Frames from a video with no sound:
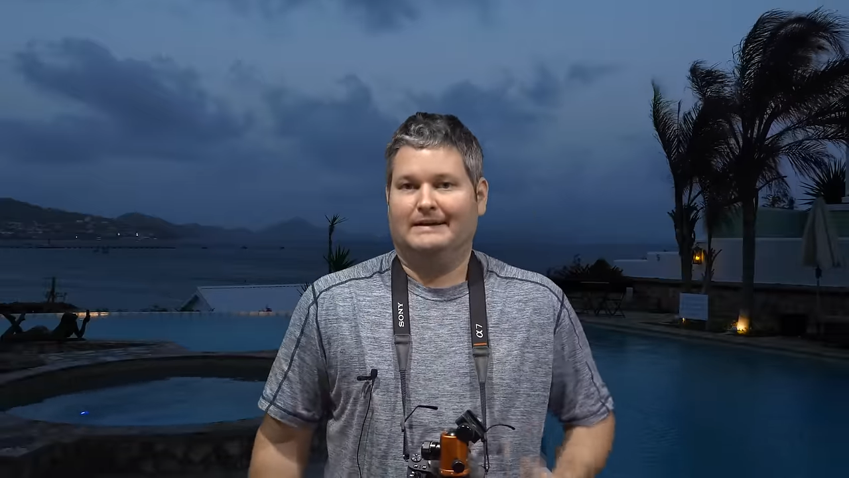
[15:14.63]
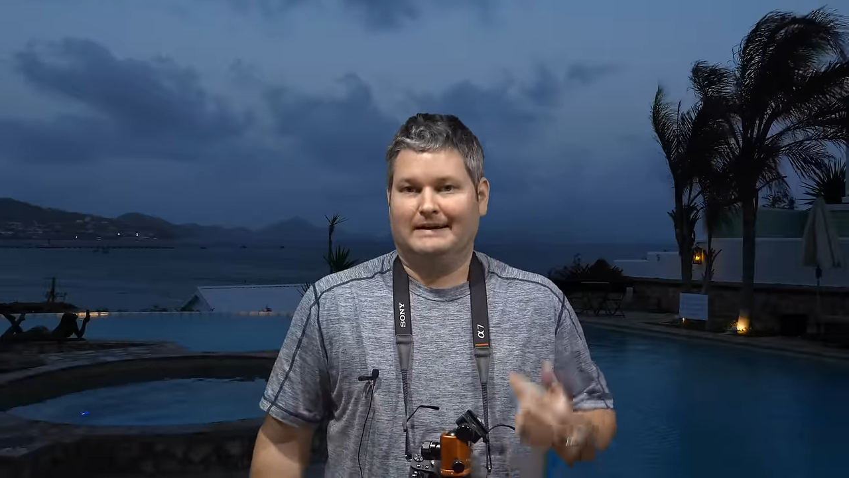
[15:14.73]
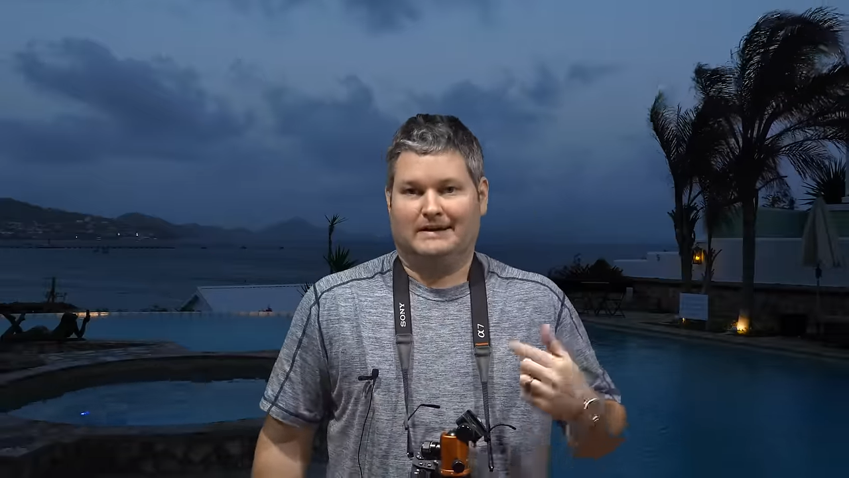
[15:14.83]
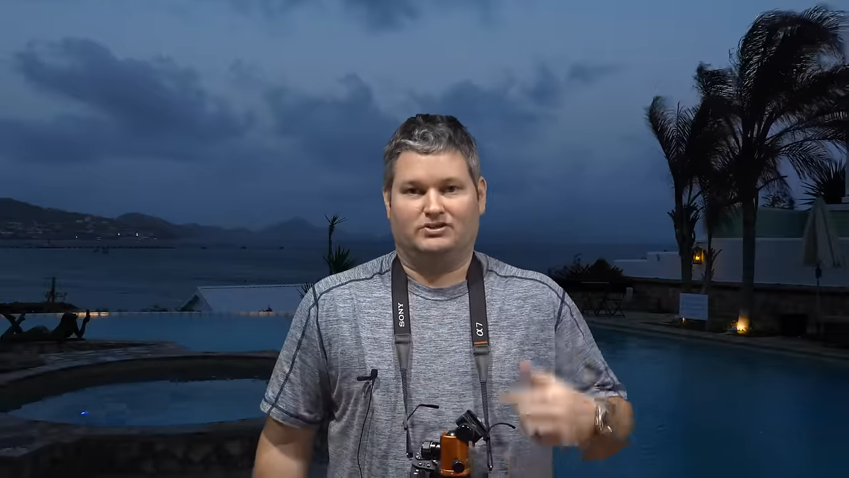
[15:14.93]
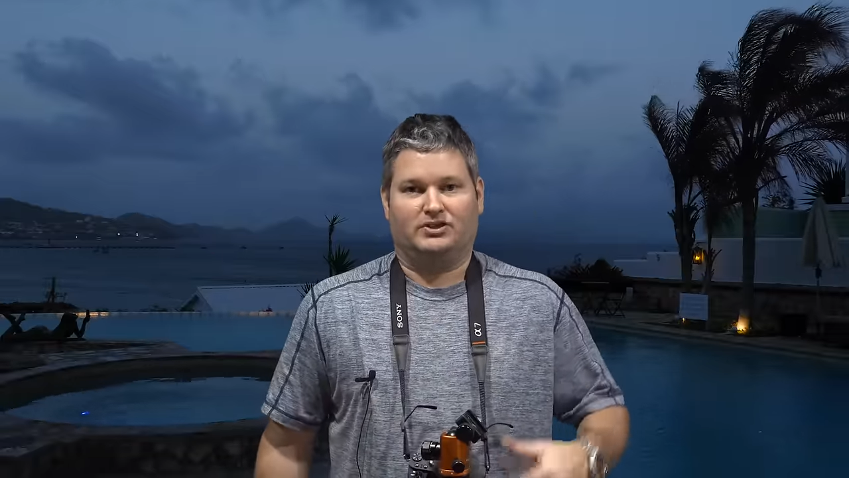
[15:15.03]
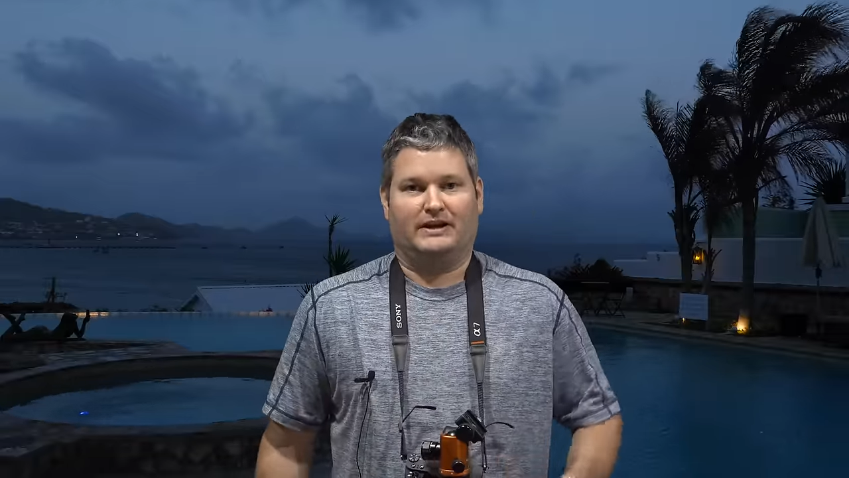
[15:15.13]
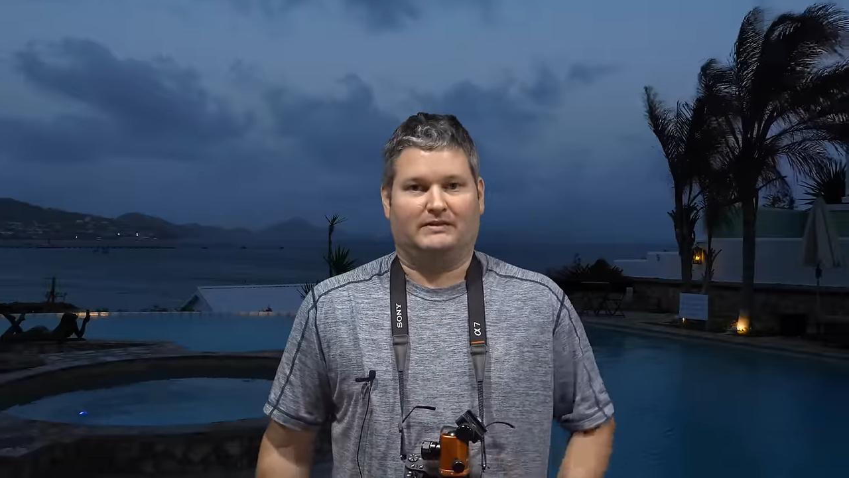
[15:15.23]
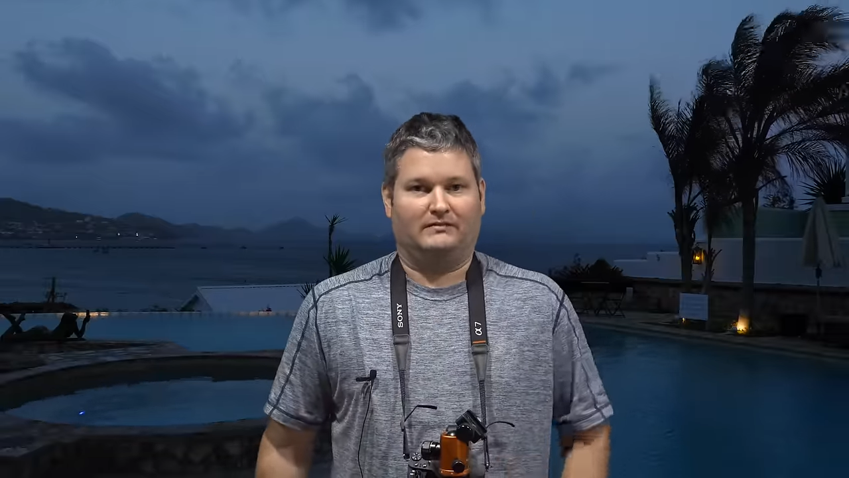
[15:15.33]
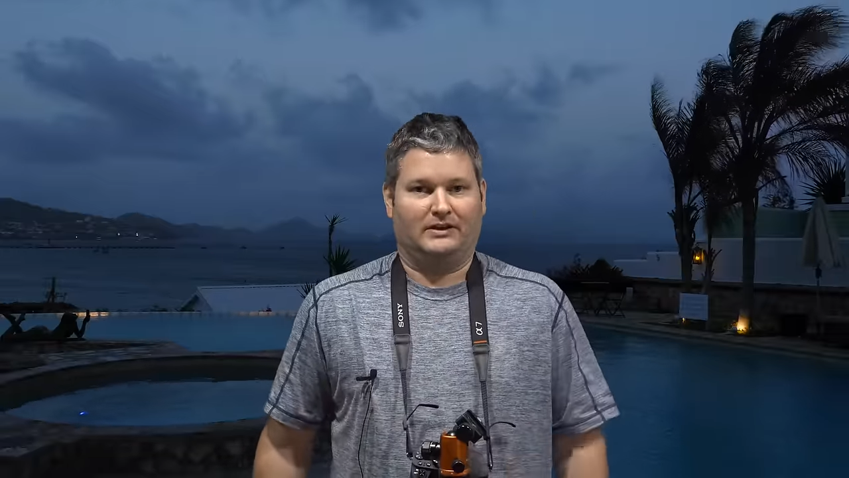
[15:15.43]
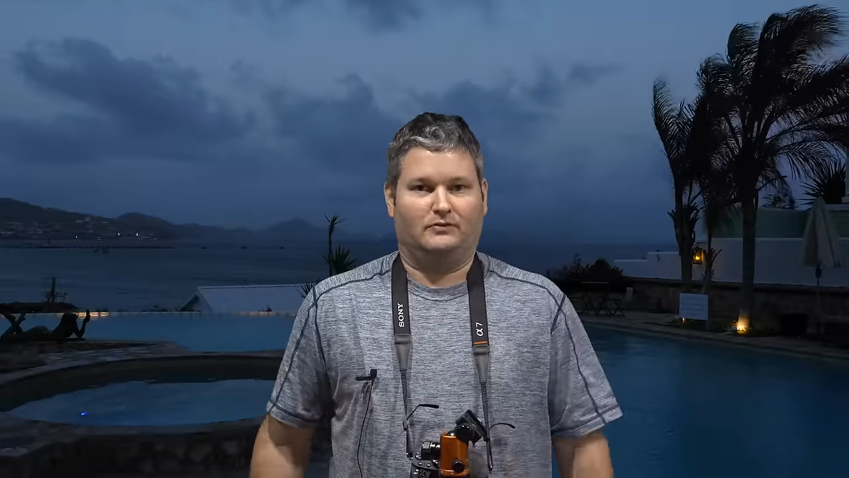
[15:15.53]
Again, check
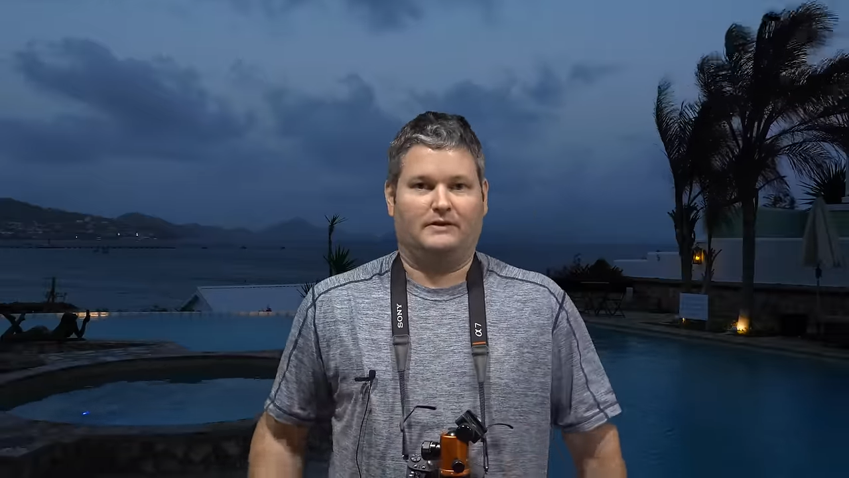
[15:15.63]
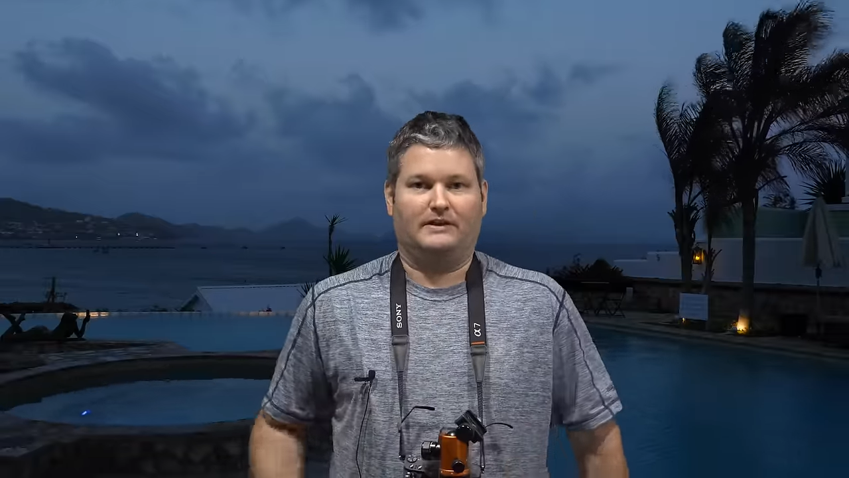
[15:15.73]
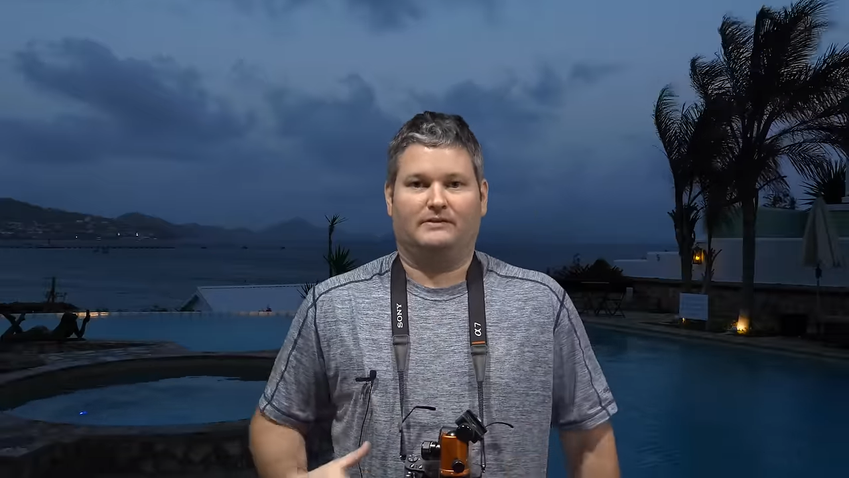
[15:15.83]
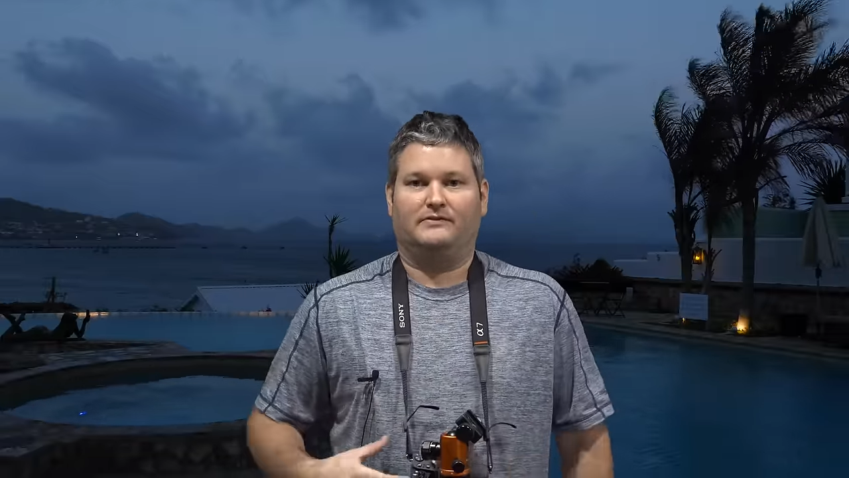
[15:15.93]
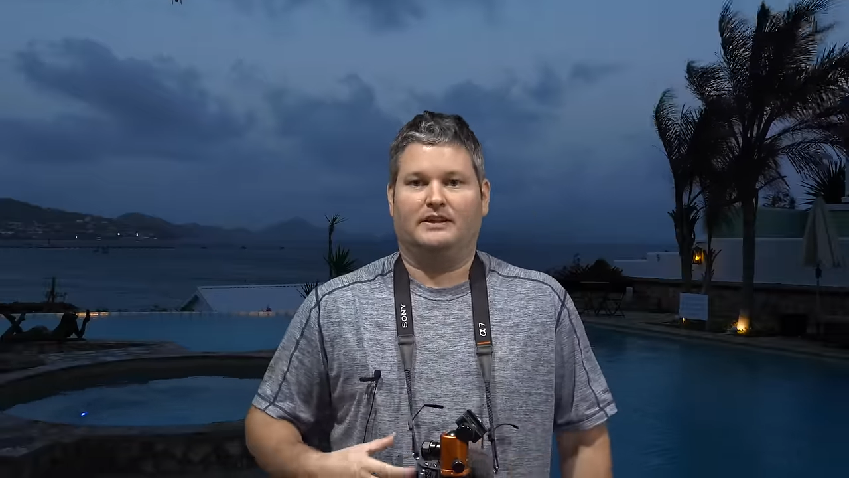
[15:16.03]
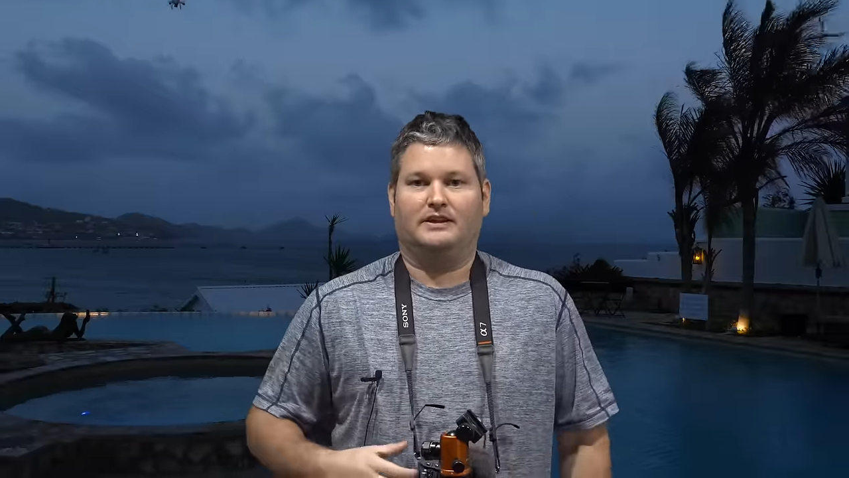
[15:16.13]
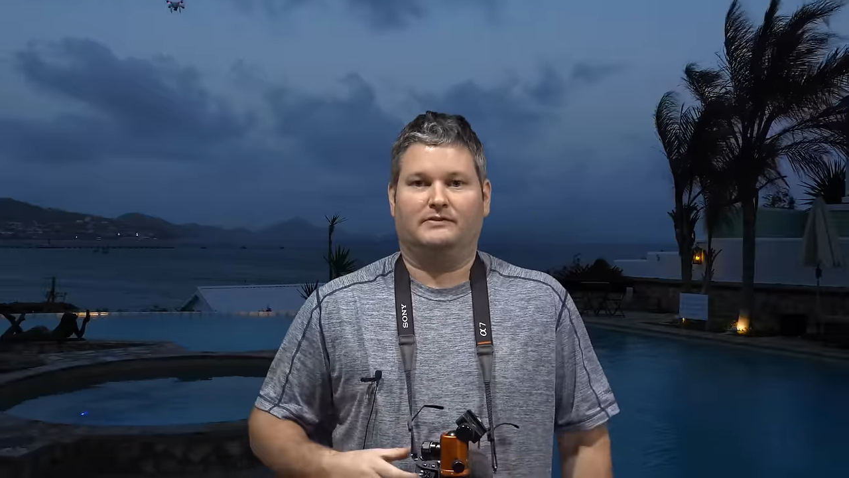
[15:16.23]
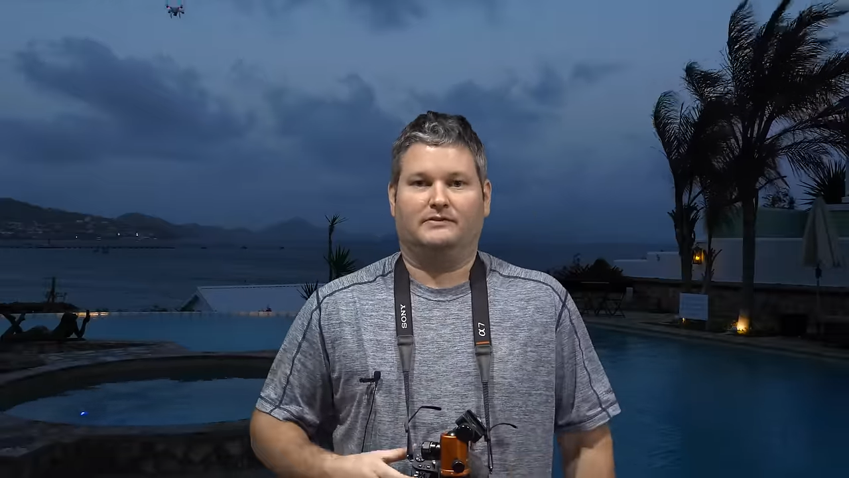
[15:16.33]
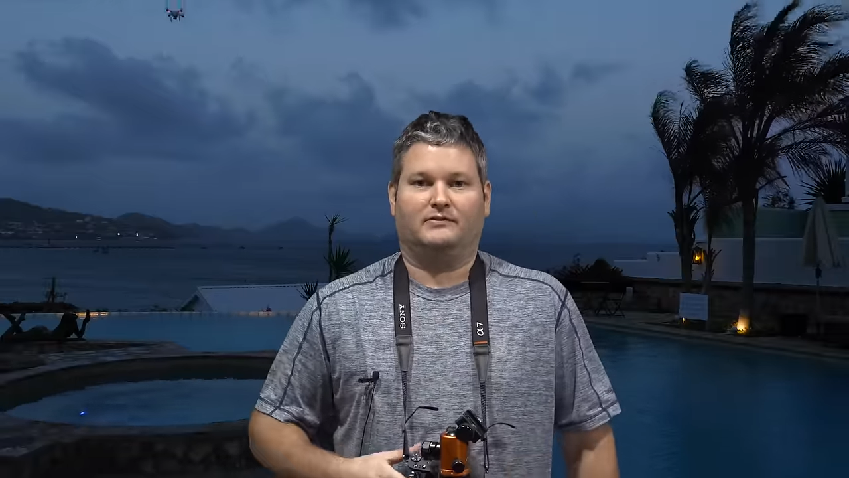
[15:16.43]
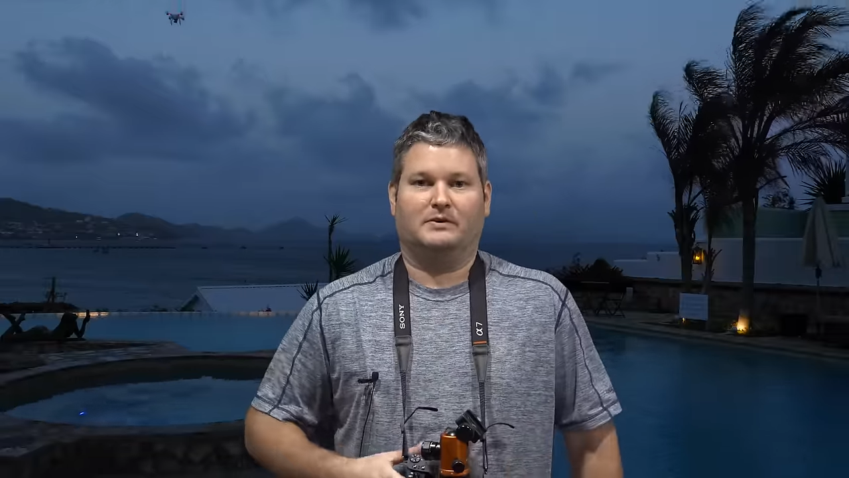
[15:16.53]
the link within this
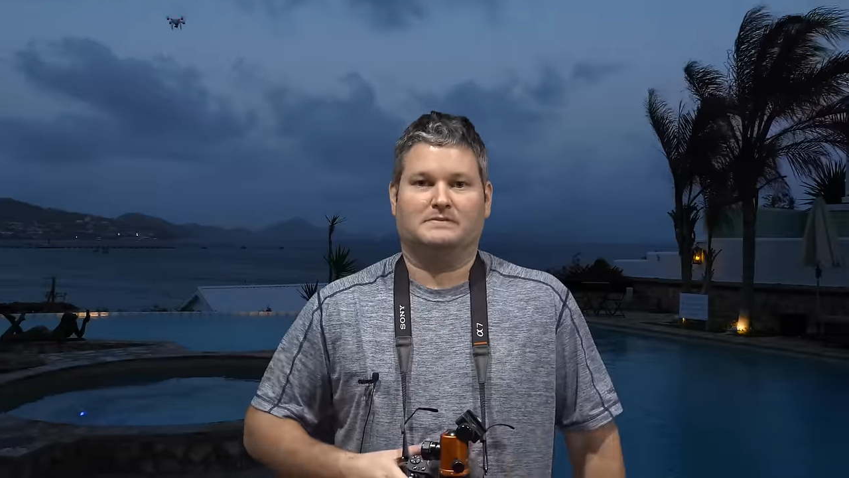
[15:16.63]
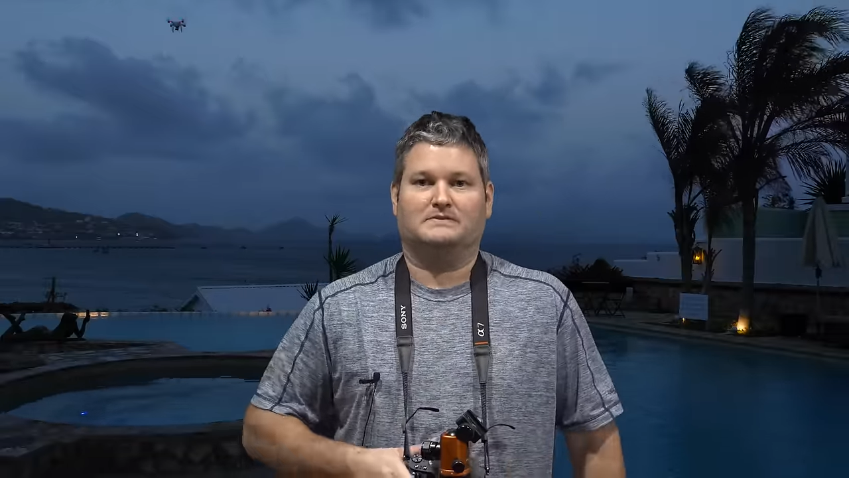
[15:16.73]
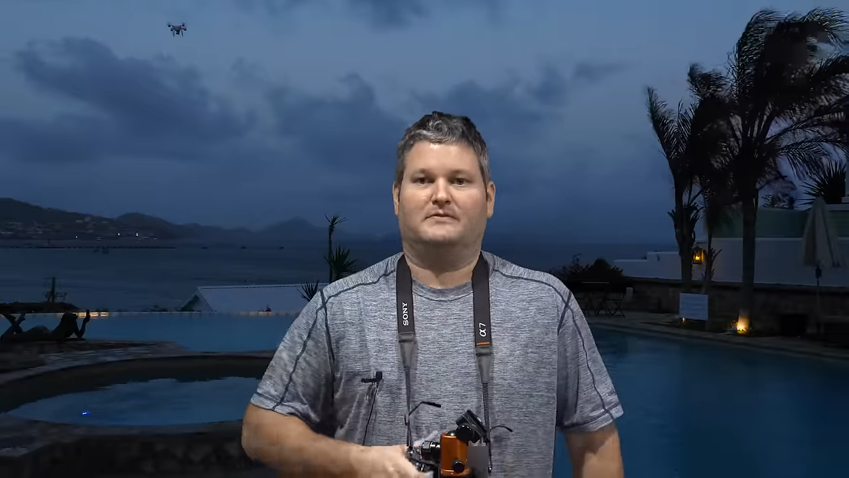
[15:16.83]
video's description.